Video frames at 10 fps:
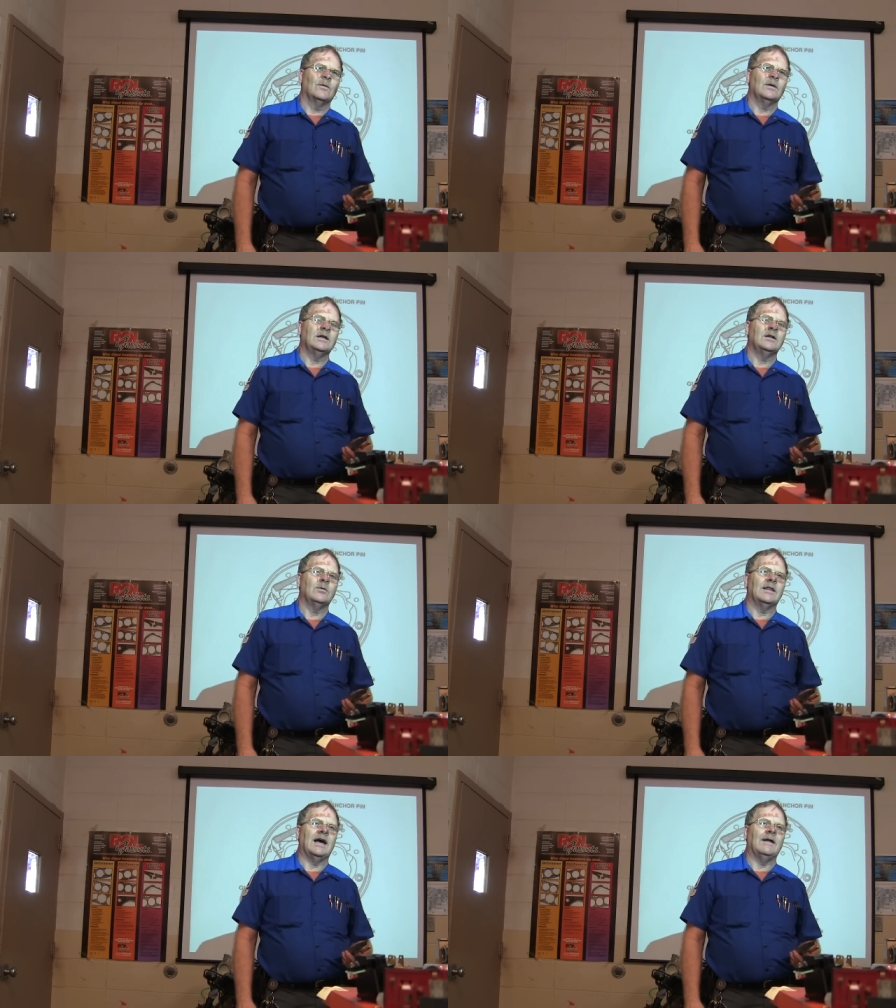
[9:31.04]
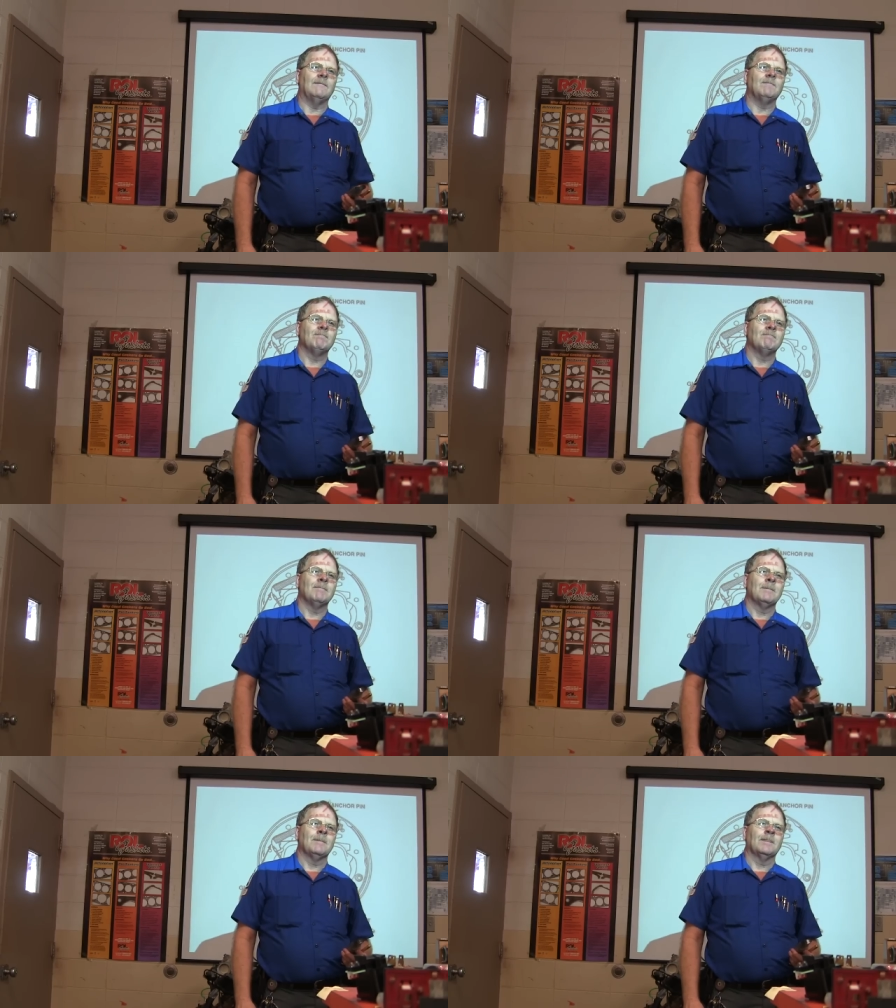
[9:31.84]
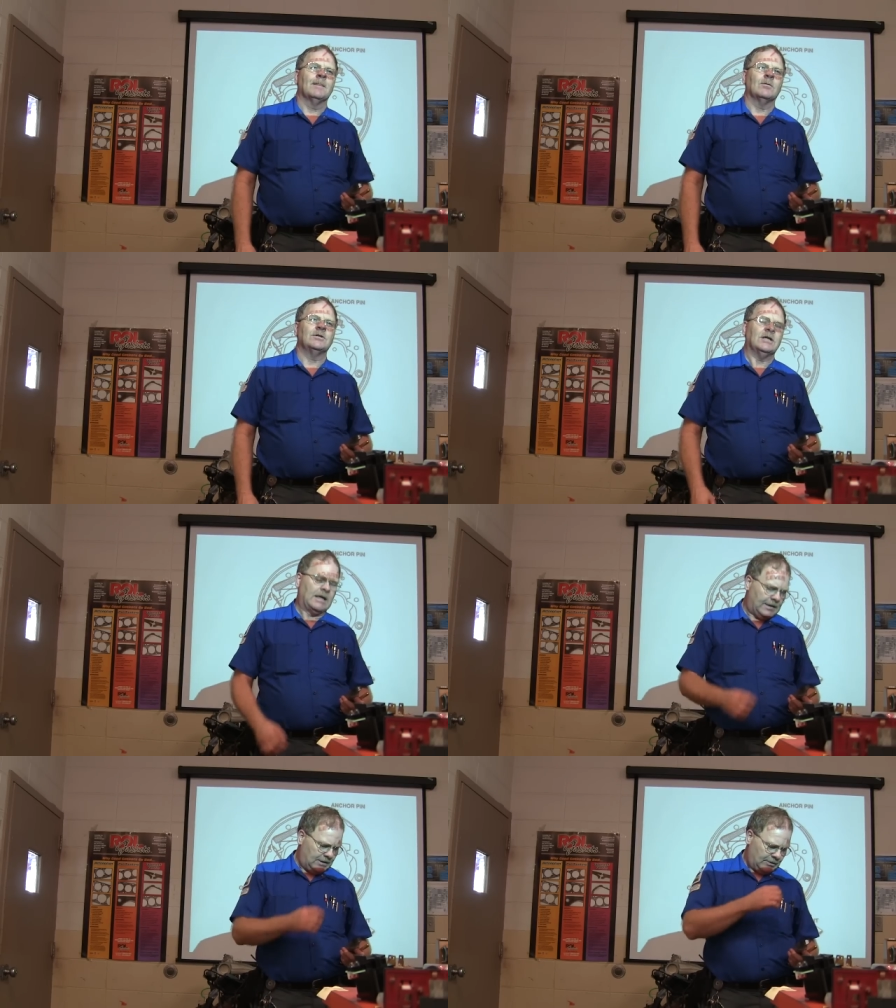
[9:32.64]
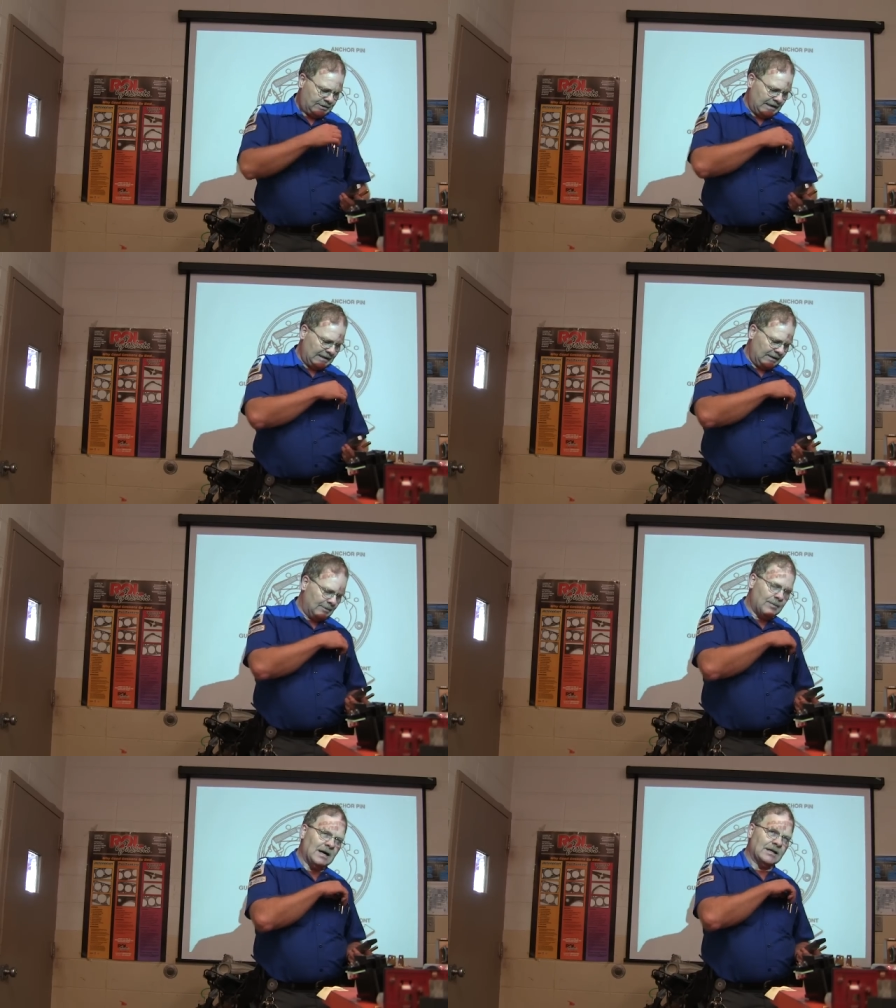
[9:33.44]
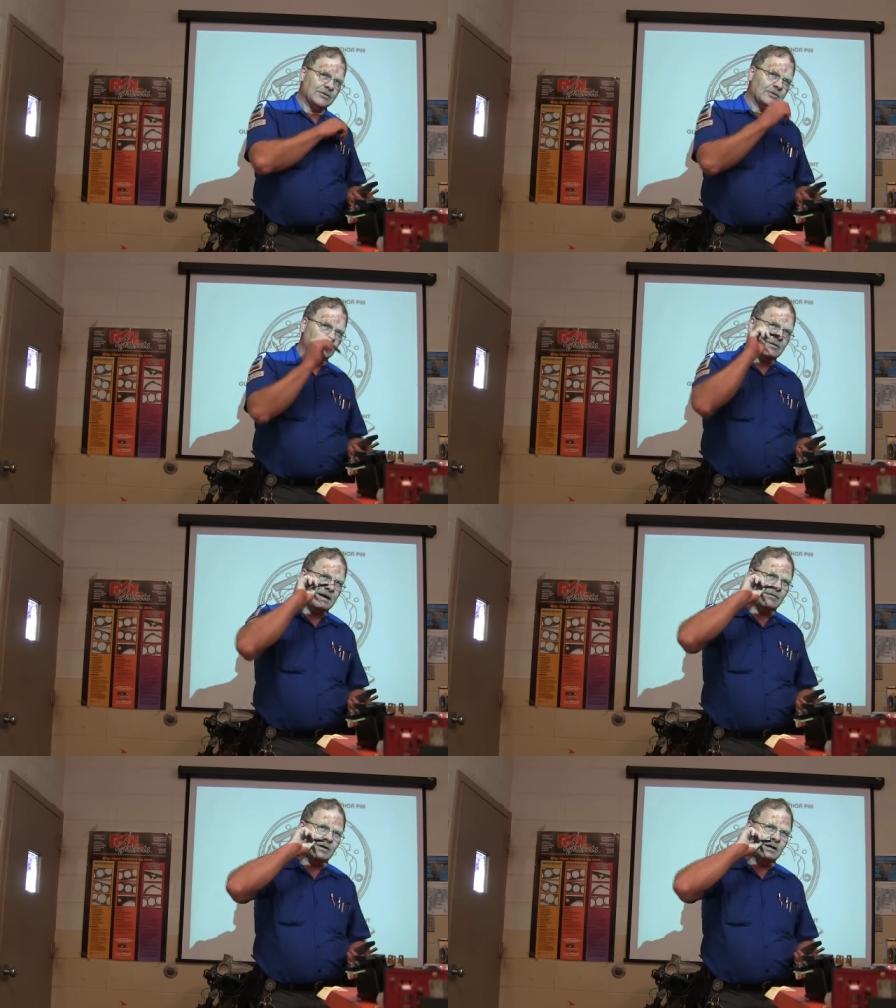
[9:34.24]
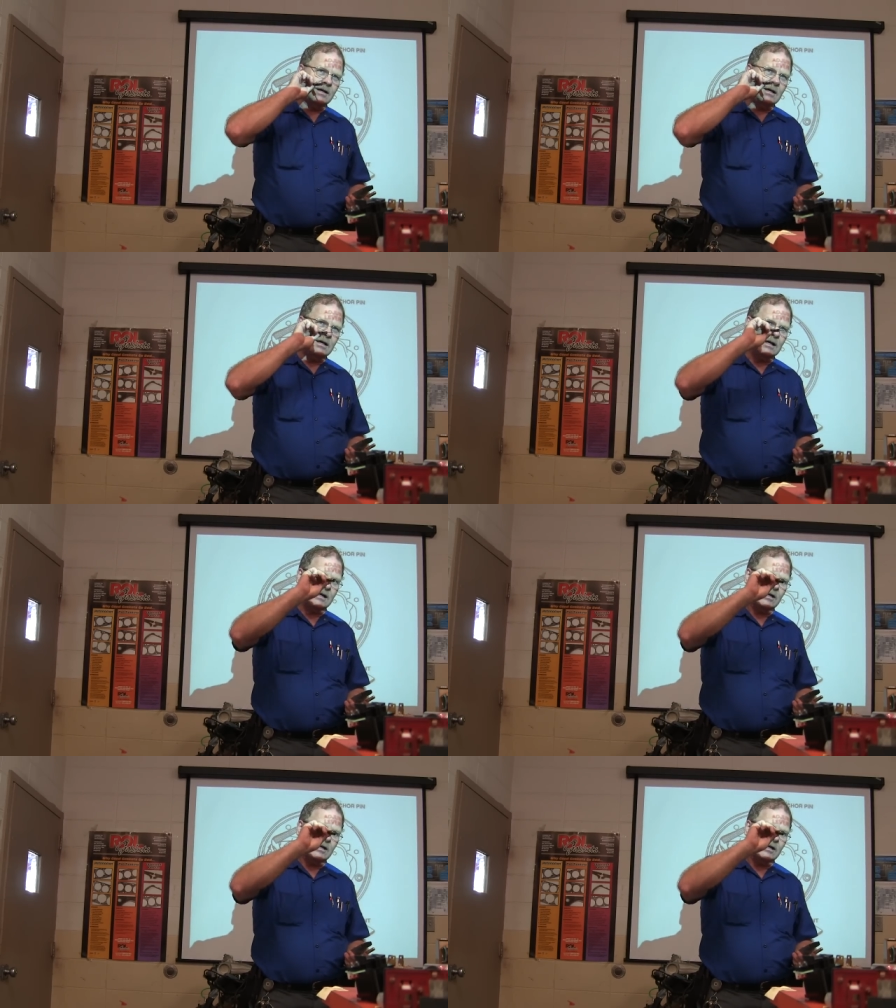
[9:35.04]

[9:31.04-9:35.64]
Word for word: What do you do with that? What you got to do is take a little pocket screwdriver, you got